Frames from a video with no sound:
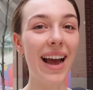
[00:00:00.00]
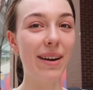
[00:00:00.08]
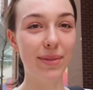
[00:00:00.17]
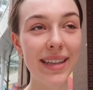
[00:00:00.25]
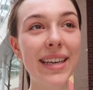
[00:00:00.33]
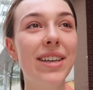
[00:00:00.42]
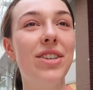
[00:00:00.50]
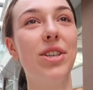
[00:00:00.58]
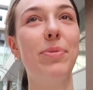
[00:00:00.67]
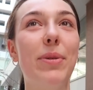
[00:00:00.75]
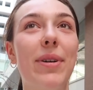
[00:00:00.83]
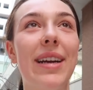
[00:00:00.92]
I really could
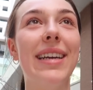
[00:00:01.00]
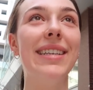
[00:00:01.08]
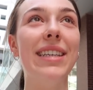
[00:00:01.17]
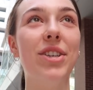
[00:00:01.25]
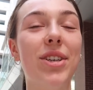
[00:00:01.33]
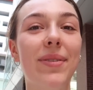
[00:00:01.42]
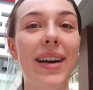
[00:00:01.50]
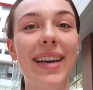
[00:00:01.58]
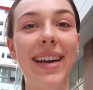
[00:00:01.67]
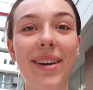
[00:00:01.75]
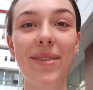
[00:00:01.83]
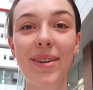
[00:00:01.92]
just be wearing a t-shirt right
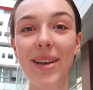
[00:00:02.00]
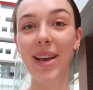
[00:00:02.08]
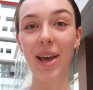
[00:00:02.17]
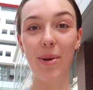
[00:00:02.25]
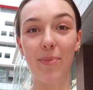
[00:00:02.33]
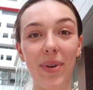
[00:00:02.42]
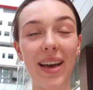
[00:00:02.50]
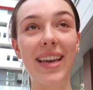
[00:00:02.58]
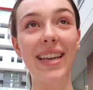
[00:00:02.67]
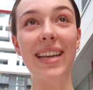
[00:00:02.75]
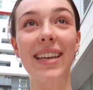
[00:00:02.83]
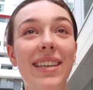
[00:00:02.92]
now, but
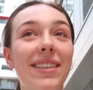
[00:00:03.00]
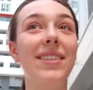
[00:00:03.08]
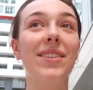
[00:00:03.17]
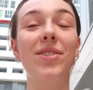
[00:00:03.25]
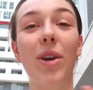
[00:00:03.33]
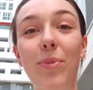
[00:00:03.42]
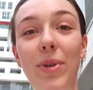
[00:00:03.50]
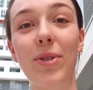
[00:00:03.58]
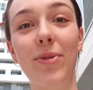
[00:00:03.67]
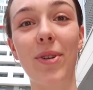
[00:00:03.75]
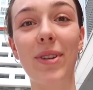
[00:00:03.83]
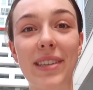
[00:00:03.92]
it is so
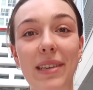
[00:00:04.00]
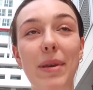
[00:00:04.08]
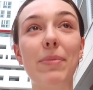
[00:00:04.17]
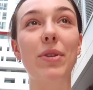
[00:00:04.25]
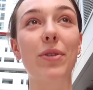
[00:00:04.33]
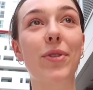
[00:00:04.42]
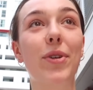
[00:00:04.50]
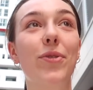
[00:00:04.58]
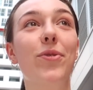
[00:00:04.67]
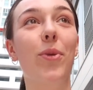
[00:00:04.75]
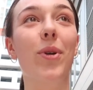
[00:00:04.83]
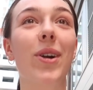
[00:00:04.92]
beautiful and it's gonna be beautiful
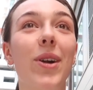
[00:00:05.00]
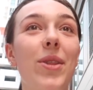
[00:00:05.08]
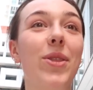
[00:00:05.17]
for